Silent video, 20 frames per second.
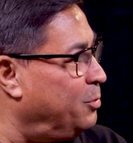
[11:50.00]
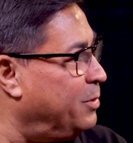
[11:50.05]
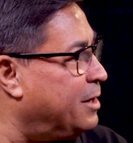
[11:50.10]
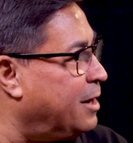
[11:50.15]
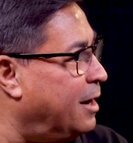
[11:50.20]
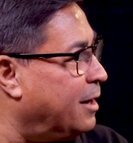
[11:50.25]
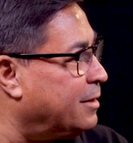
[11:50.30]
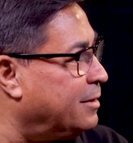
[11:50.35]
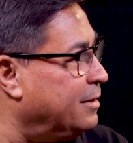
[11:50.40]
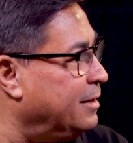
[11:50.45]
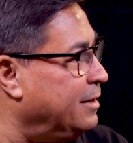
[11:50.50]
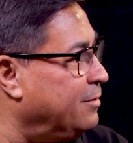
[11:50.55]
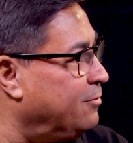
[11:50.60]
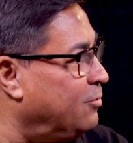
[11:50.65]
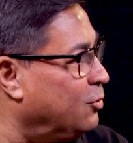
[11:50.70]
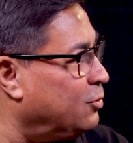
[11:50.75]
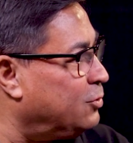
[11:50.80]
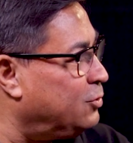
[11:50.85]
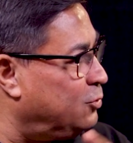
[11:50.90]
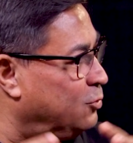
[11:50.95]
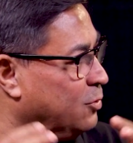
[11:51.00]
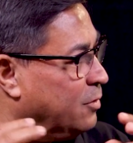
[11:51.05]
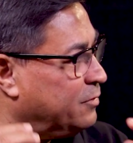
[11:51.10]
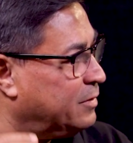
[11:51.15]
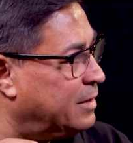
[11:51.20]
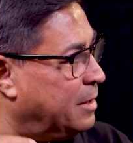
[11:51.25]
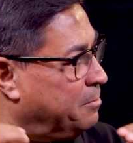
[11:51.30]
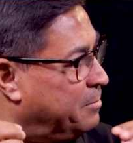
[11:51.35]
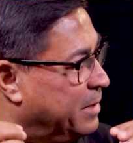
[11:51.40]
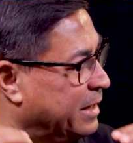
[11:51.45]
McCartney wrote two of
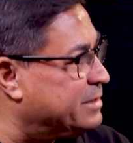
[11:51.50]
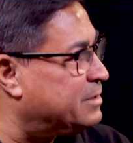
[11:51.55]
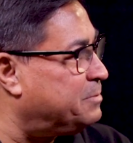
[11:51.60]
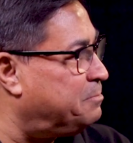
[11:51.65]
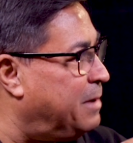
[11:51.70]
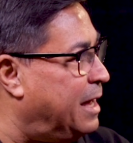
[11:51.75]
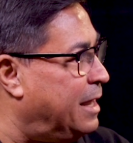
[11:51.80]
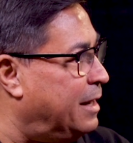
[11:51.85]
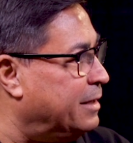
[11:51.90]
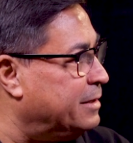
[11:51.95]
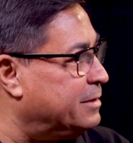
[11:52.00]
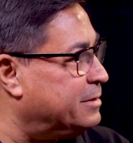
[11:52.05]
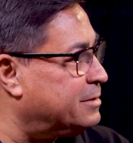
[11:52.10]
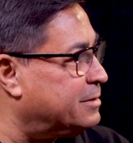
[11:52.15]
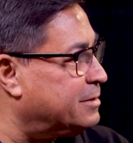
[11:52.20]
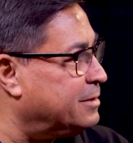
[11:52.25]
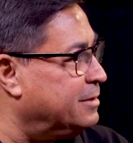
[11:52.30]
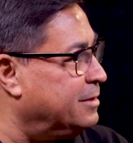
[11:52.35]
their best ballads